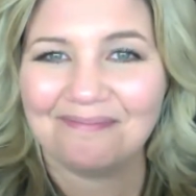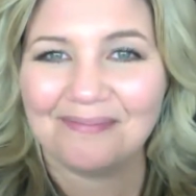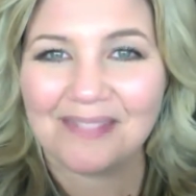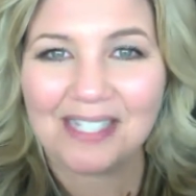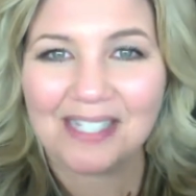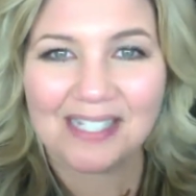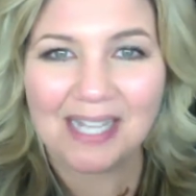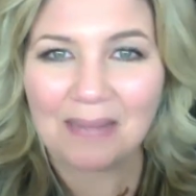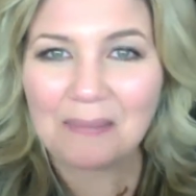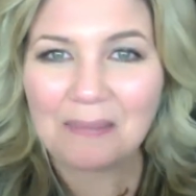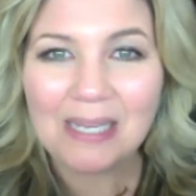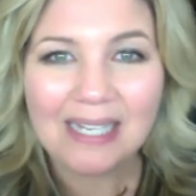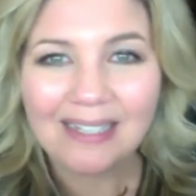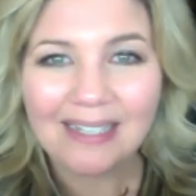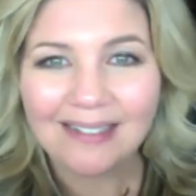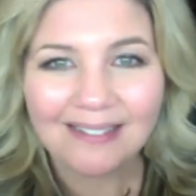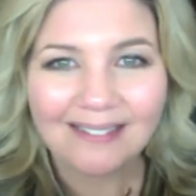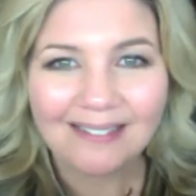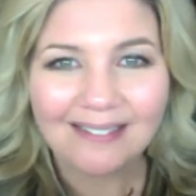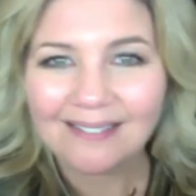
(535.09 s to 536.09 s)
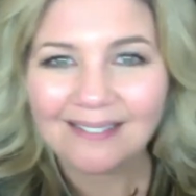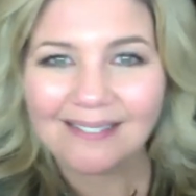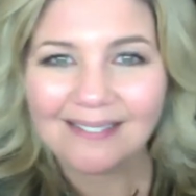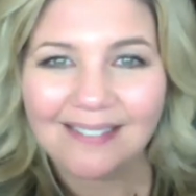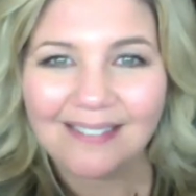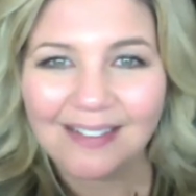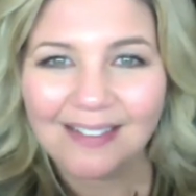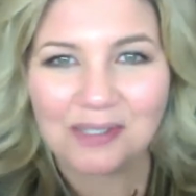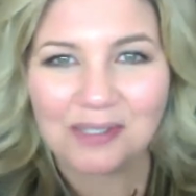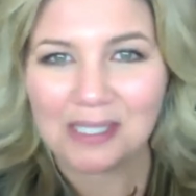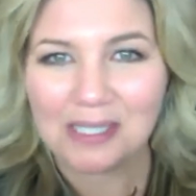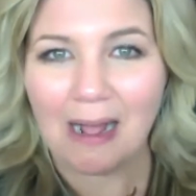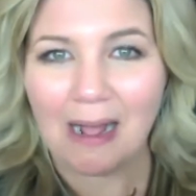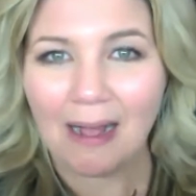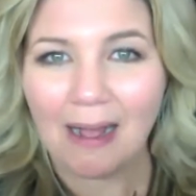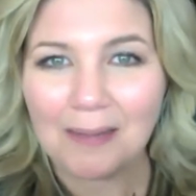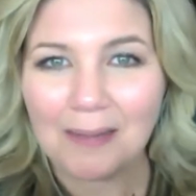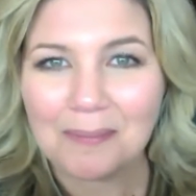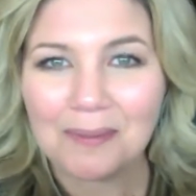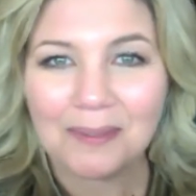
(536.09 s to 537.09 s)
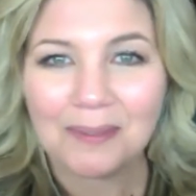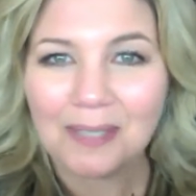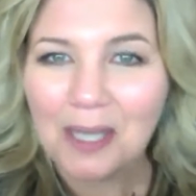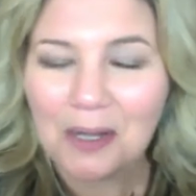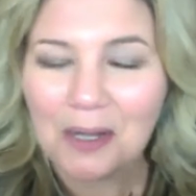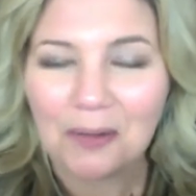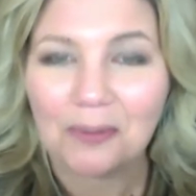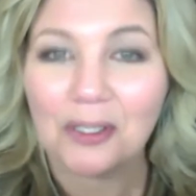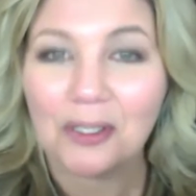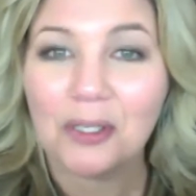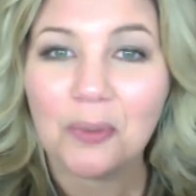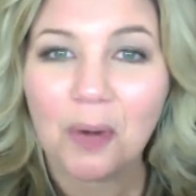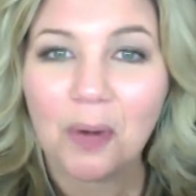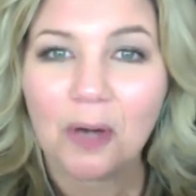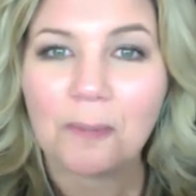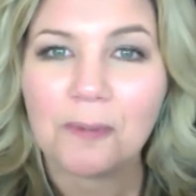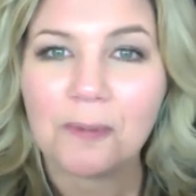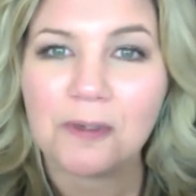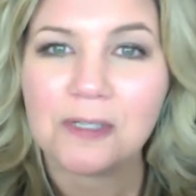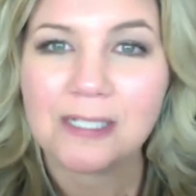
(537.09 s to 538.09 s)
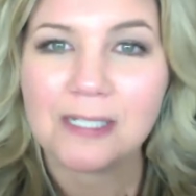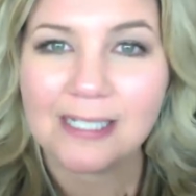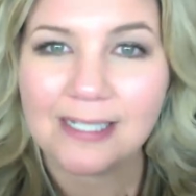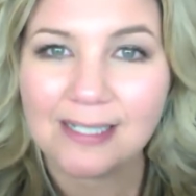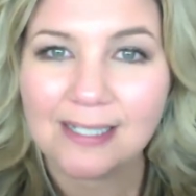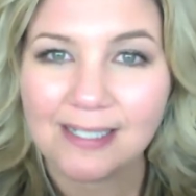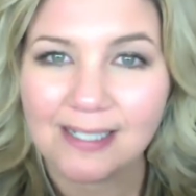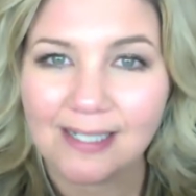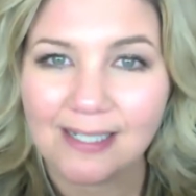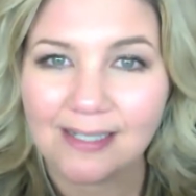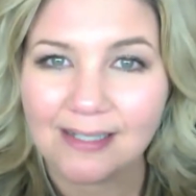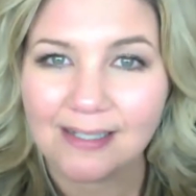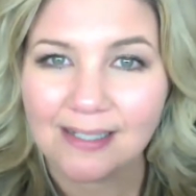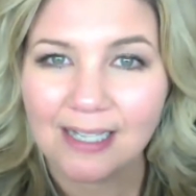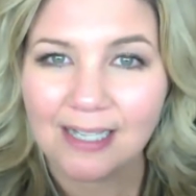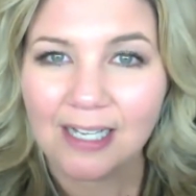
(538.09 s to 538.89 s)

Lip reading: does that mean you stop? No, you are persistent.